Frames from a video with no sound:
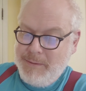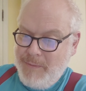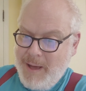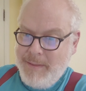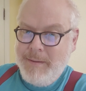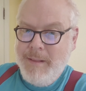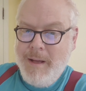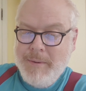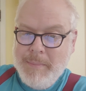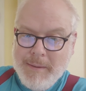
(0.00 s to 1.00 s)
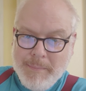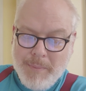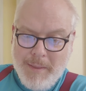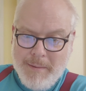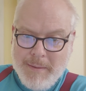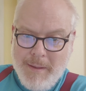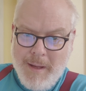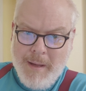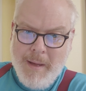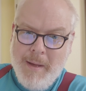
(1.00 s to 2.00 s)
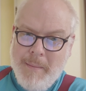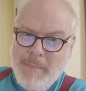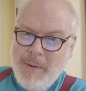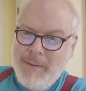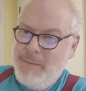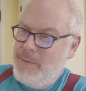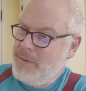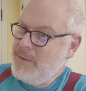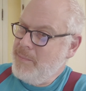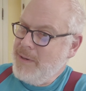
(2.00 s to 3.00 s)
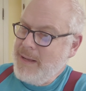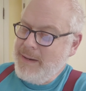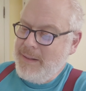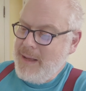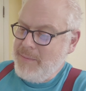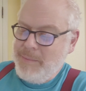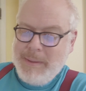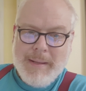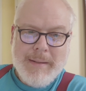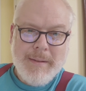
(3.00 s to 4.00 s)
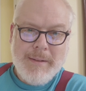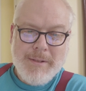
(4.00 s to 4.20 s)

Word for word: of his father in law would be his brother in law. But somewhere down the line, when we get into